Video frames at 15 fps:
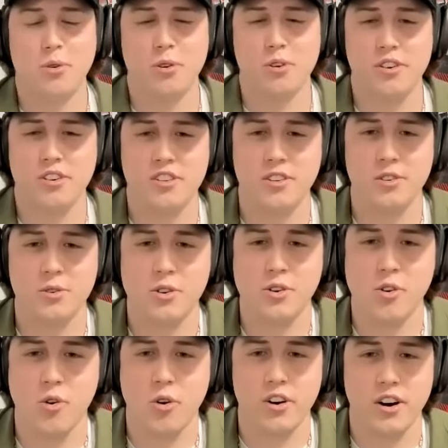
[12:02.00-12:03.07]
important to you,
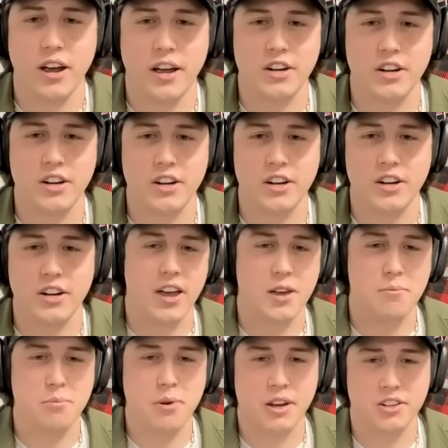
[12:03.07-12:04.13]
corner entry,
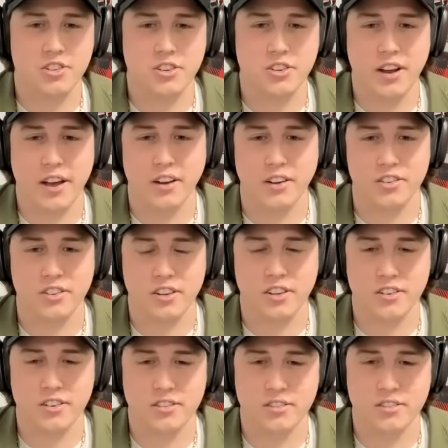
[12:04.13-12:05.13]
apex, or exit?